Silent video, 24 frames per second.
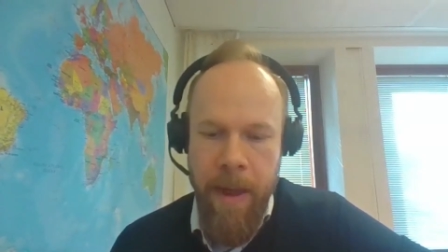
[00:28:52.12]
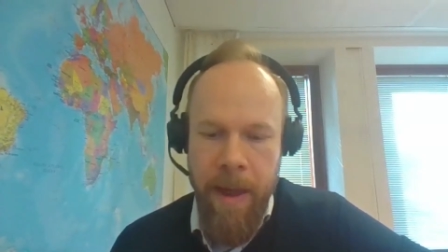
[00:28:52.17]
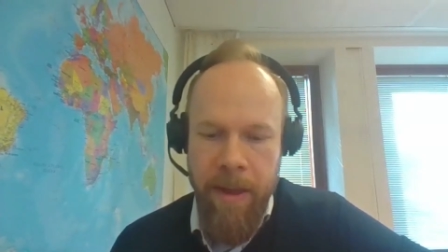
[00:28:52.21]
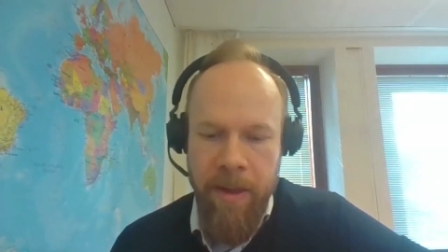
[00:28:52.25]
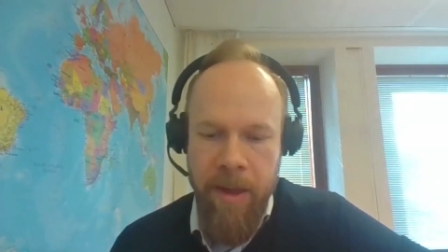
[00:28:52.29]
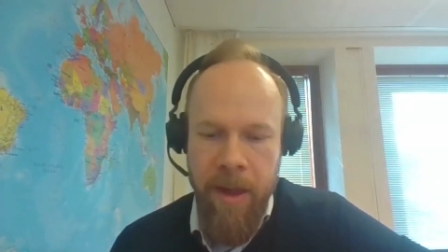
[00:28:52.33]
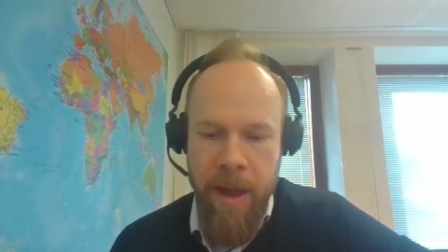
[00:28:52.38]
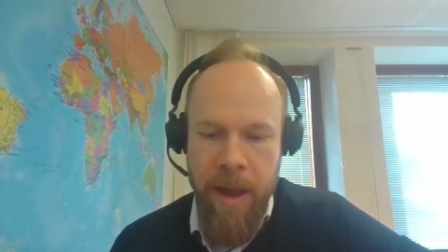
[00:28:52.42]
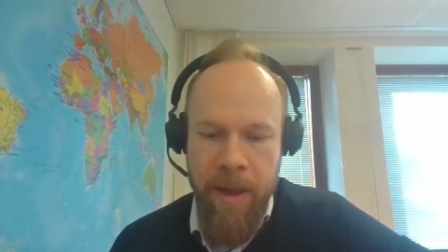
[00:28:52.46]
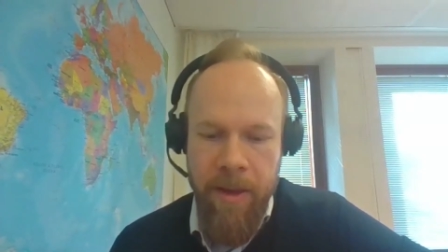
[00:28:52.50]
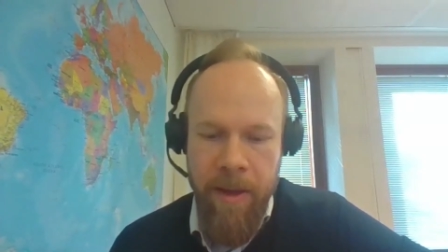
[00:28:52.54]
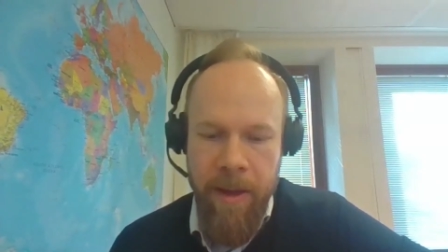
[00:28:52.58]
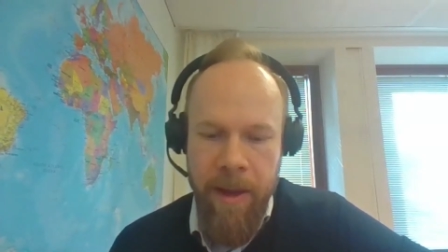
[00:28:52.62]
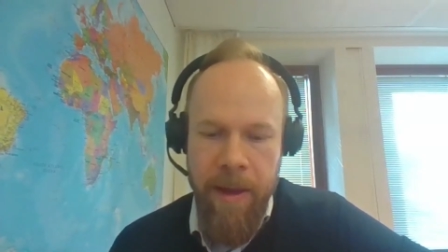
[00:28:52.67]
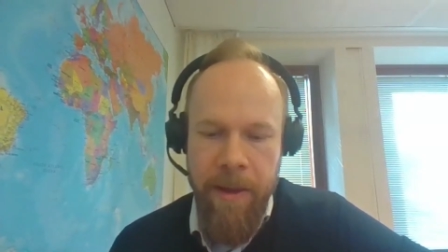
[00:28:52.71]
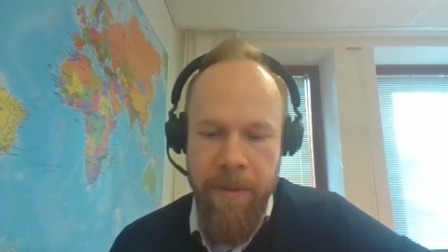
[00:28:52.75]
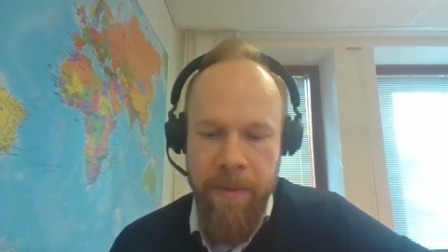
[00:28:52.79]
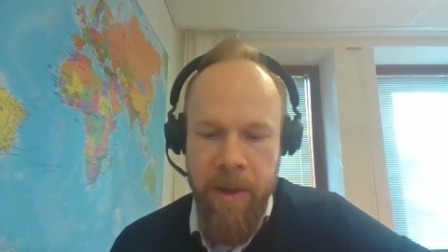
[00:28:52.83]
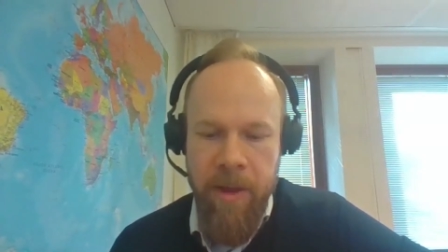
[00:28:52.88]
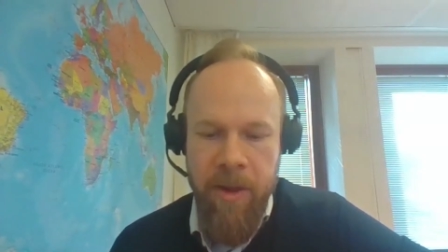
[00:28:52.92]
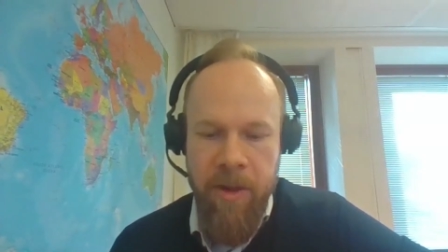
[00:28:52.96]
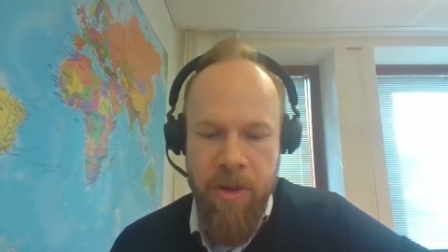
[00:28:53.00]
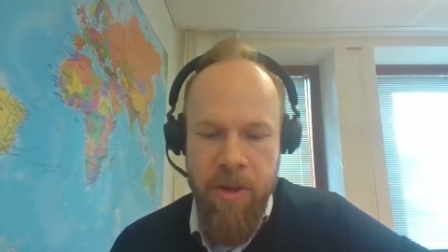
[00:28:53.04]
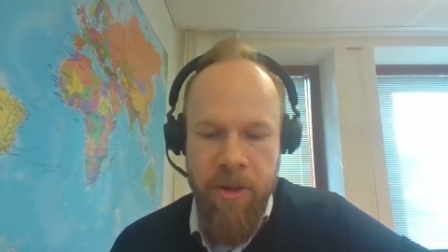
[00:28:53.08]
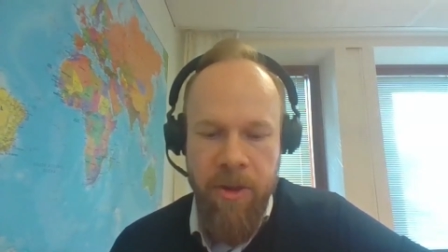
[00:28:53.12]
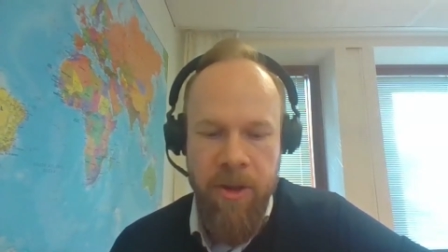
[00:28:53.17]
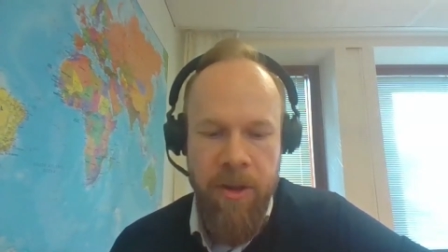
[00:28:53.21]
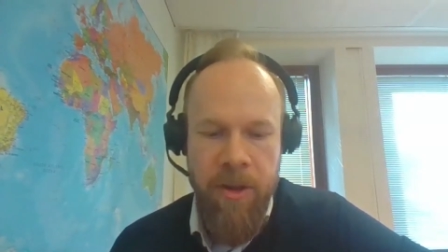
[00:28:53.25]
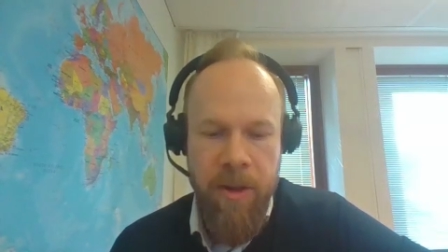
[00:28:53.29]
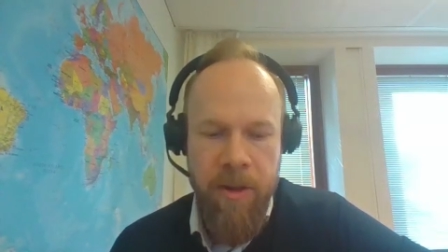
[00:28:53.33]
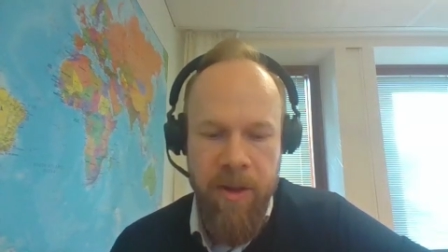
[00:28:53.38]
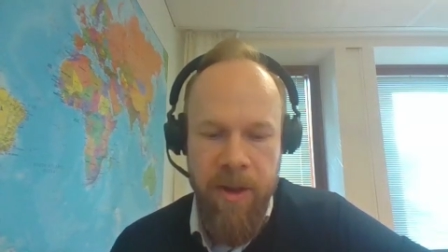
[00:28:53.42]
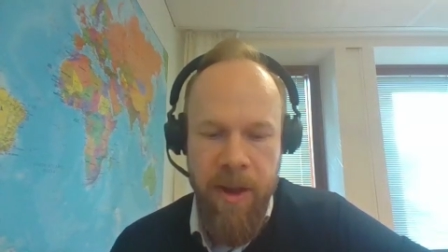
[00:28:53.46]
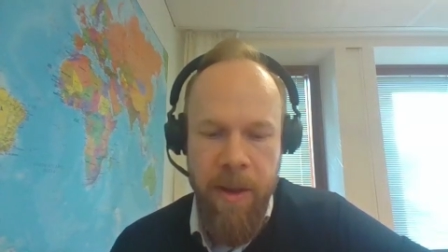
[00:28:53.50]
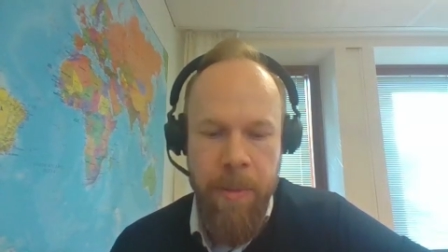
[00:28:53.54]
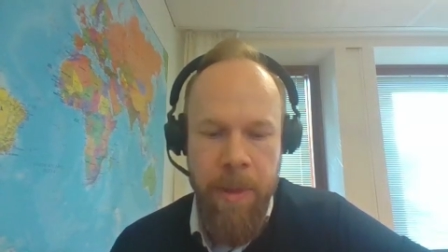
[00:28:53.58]
as, as if it's
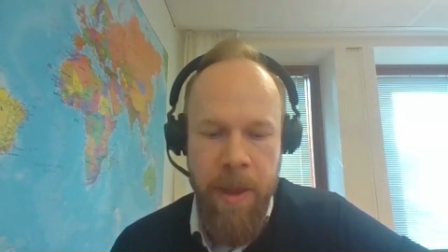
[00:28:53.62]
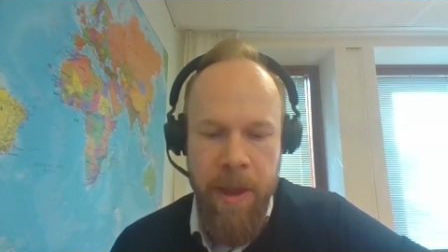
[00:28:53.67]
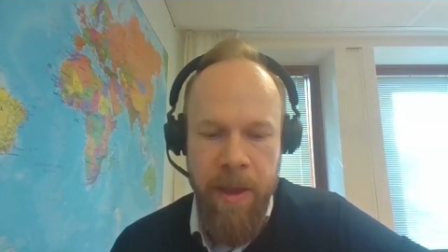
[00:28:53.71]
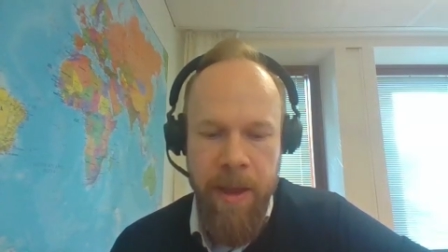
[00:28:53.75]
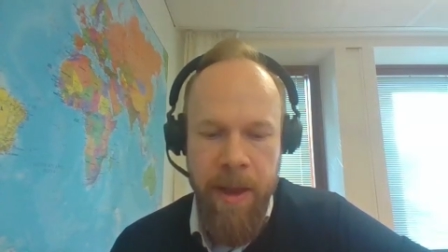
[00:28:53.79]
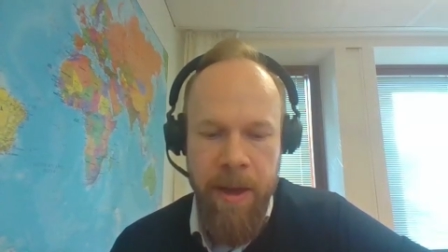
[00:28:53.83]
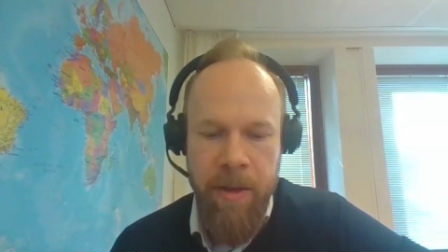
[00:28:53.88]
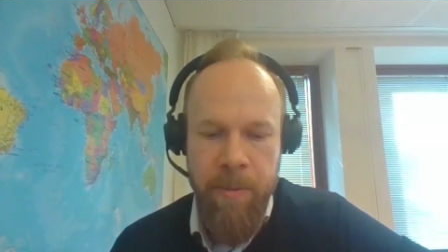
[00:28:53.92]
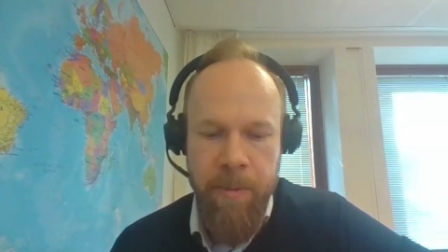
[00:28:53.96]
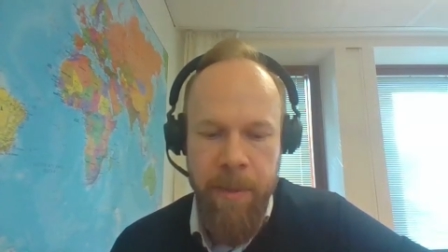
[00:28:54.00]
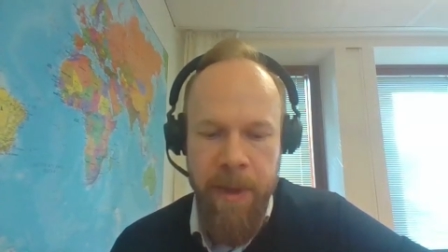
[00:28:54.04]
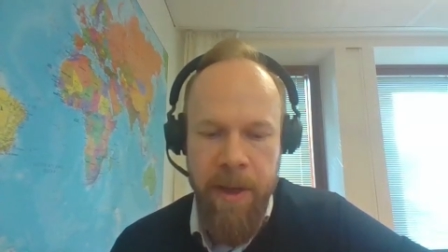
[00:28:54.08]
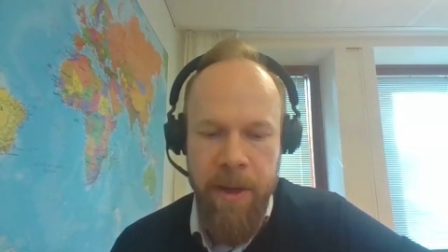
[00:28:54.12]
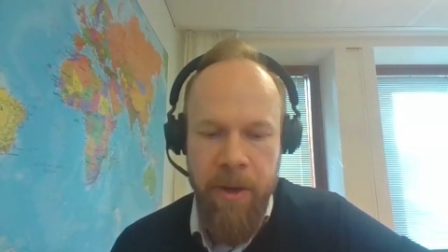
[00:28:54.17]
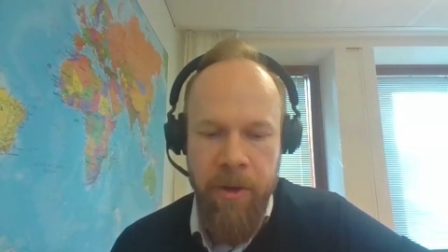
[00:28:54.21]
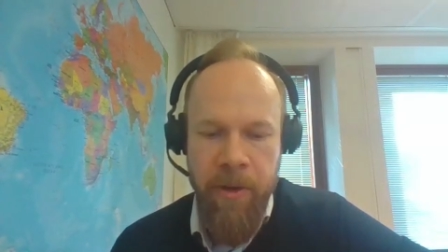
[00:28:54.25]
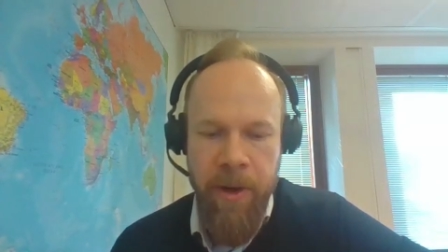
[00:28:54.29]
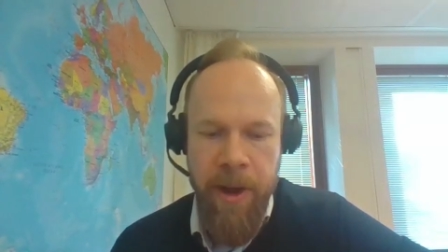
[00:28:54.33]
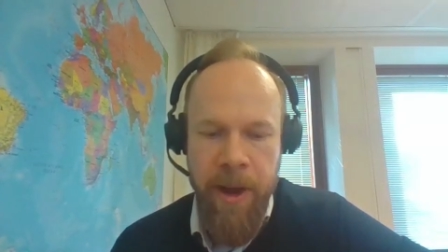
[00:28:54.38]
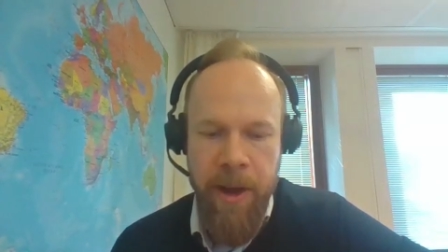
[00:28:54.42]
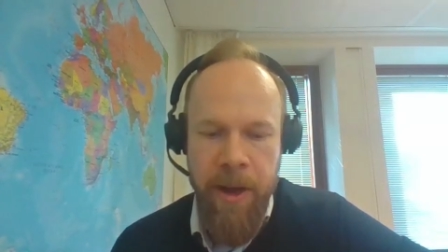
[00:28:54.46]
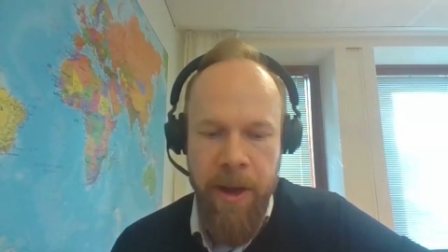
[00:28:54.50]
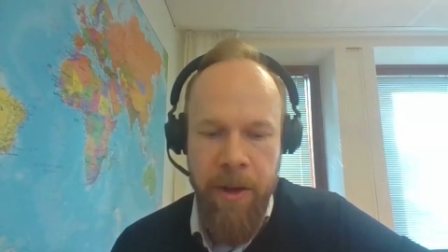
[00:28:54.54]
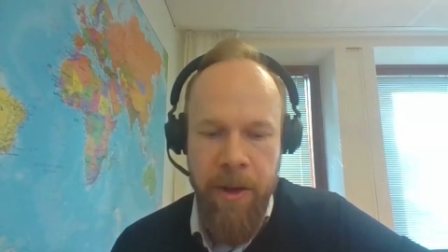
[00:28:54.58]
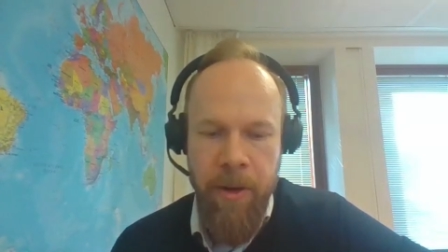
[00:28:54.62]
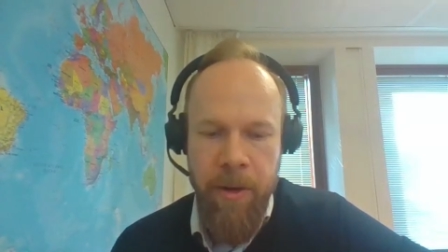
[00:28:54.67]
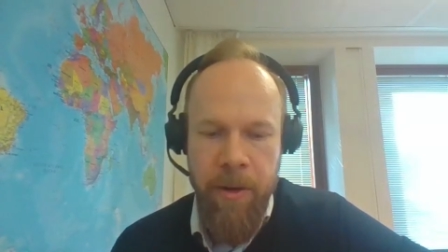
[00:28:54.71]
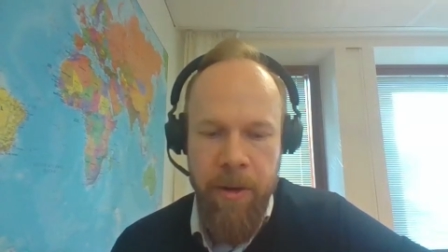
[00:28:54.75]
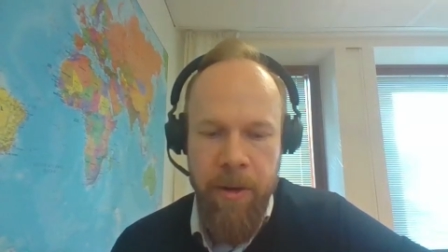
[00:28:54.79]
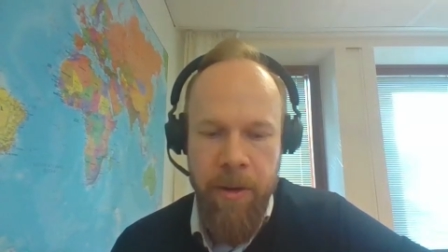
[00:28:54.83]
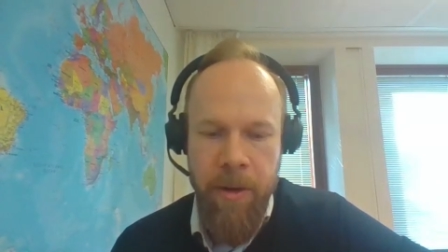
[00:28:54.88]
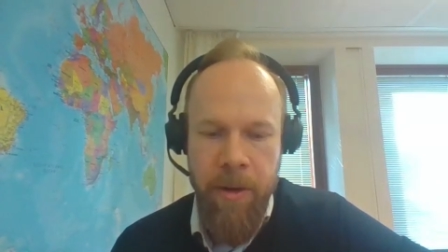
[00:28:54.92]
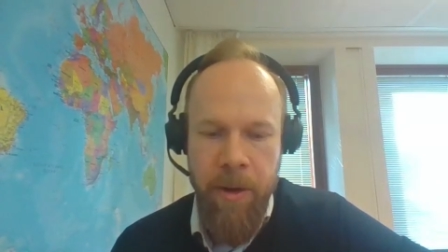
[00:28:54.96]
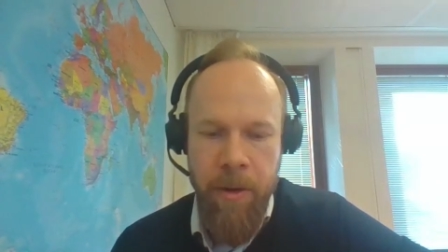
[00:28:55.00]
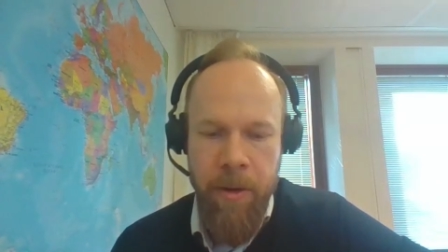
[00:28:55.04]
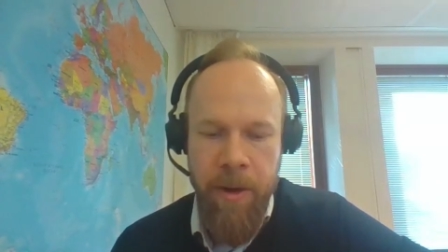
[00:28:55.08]
just something that is being traded on